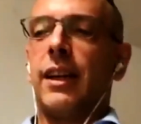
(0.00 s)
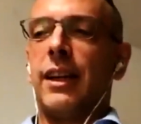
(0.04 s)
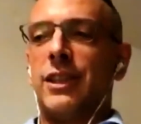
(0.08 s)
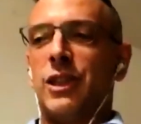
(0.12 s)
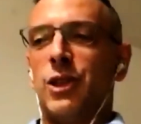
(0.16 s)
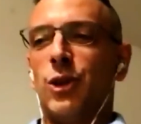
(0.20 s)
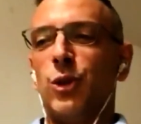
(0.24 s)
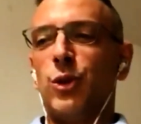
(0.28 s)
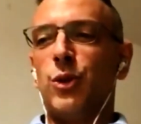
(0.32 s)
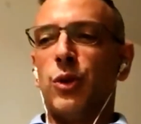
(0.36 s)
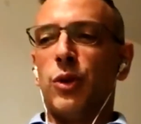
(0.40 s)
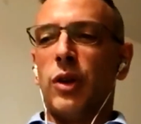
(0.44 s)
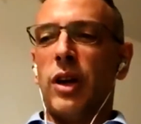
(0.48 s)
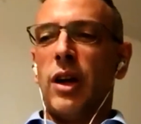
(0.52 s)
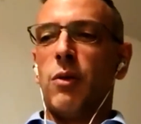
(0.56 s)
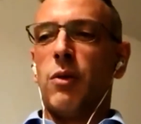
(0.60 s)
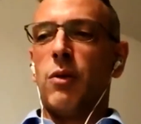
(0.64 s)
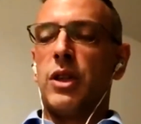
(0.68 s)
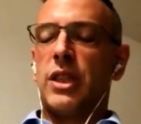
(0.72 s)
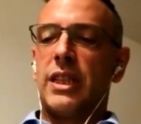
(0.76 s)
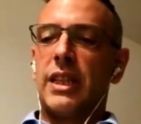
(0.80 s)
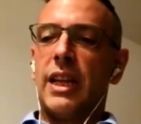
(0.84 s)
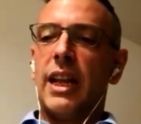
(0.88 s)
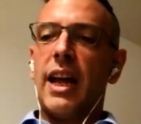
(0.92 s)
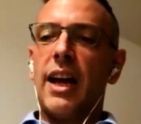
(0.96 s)
I told you I
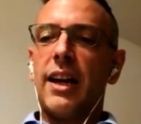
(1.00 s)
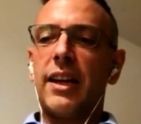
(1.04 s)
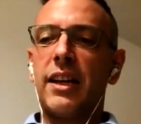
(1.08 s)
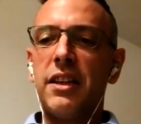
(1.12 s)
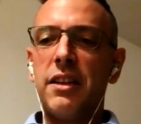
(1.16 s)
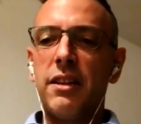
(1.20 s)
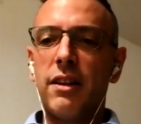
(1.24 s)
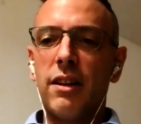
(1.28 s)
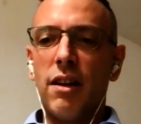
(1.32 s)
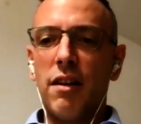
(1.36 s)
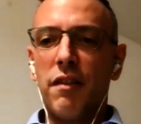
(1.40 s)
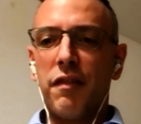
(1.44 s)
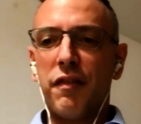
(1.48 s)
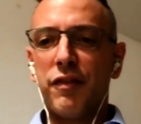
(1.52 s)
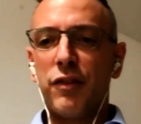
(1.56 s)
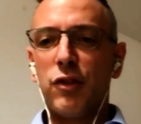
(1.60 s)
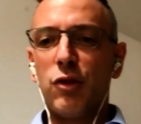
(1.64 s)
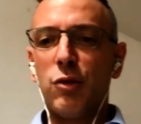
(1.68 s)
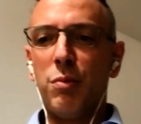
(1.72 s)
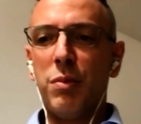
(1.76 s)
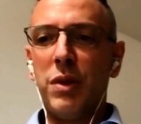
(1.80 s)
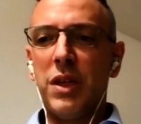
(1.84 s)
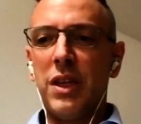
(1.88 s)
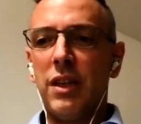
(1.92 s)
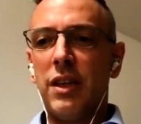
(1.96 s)
was lucky enough
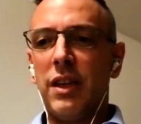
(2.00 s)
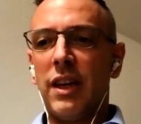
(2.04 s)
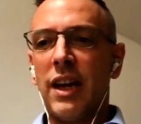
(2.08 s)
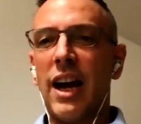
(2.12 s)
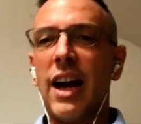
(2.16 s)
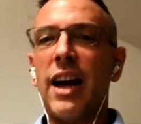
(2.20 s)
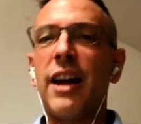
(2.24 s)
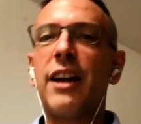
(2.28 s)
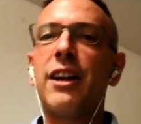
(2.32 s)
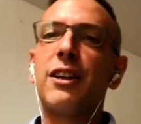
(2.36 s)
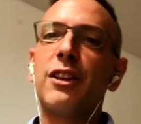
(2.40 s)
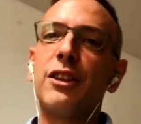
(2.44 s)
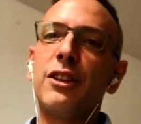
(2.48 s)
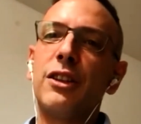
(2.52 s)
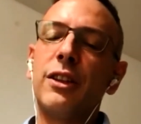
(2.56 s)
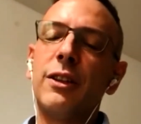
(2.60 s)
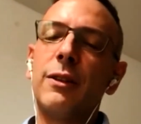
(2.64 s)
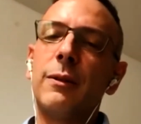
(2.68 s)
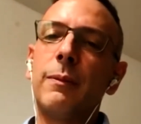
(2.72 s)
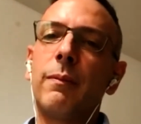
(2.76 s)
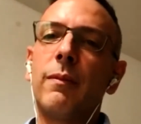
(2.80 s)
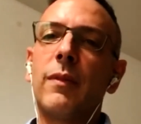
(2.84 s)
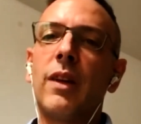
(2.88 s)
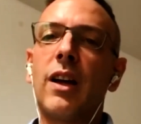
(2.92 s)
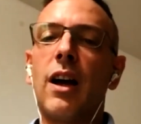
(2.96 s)
to be hired
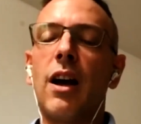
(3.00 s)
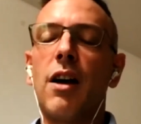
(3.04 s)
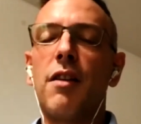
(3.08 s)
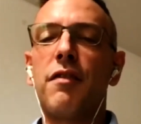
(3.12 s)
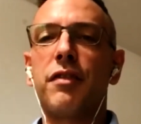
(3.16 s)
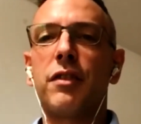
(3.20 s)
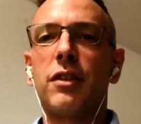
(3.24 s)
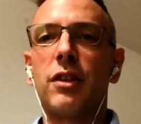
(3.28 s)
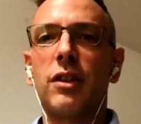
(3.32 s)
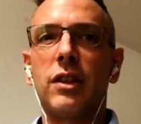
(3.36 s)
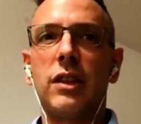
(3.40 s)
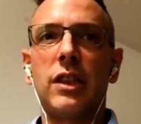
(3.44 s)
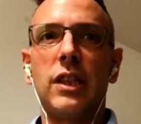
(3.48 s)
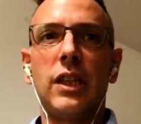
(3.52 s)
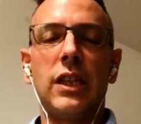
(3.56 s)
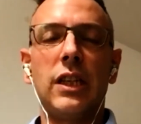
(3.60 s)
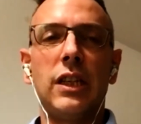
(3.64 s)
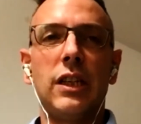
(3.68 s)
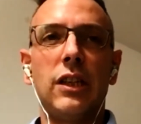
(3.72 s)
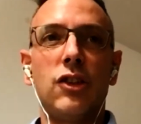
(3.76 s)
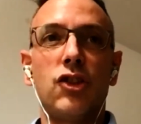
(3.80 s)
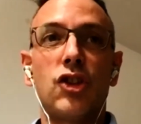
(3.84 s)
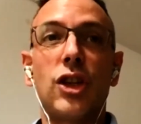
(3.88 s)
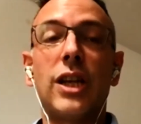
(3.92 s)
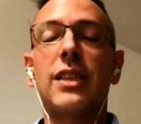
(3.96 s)

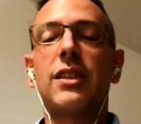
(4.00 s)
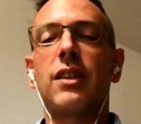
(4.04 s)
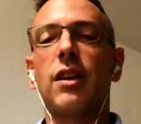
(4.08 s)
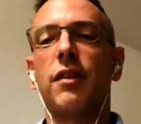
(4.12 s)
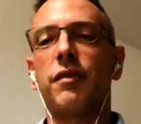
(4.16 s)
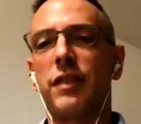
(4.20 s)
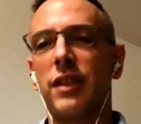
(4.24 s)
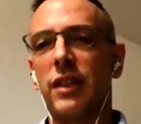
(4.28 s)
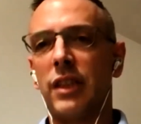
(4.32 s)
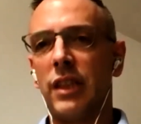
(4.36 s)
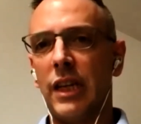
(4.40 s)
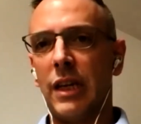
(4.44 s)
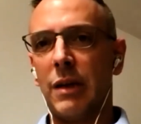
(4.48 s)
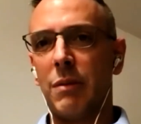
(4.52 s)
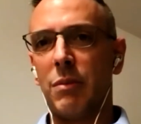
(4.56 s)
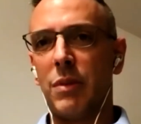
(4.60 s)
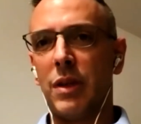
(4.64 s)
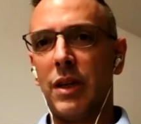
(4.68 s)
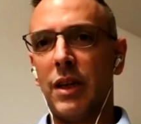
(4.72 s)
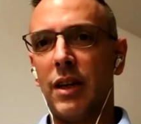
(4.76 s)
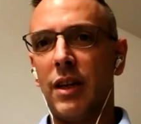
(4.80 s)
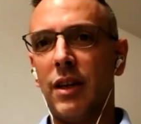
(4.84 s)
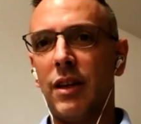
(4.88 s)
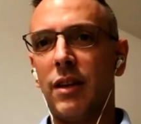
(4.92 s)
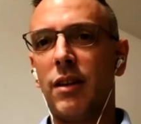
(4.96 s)
just after the
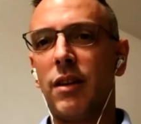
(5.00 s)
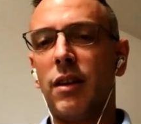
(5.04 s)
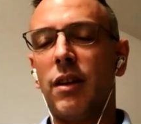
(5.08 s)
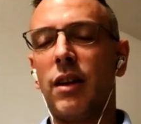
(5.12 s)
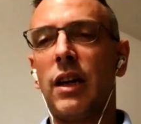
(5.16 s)
MBA.